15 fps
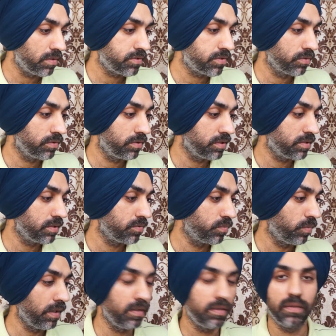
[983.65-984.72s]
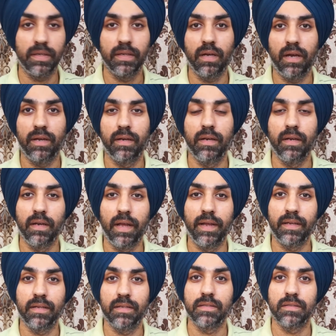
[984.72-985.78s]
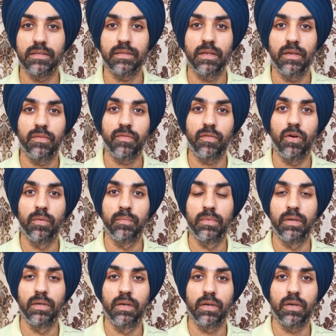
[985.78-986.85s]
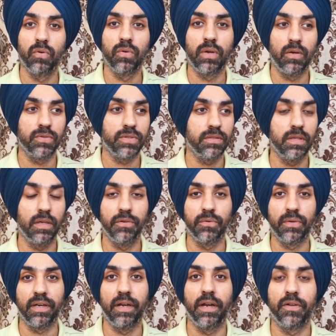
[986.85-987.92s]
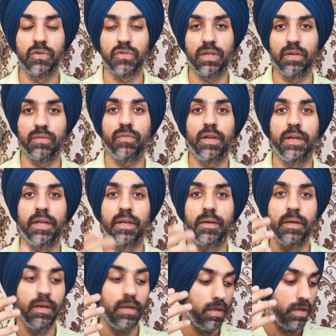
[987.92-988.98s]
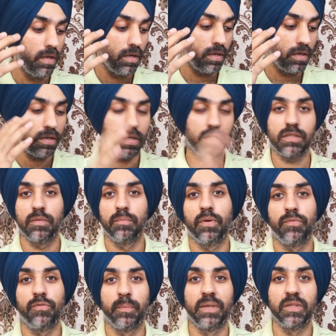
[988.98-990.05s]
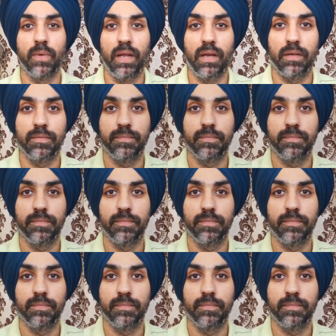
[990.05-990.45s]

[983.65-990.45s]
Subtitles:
So this is one thing I really like, is from clone houses, that you can get yourself a custom perfume as well.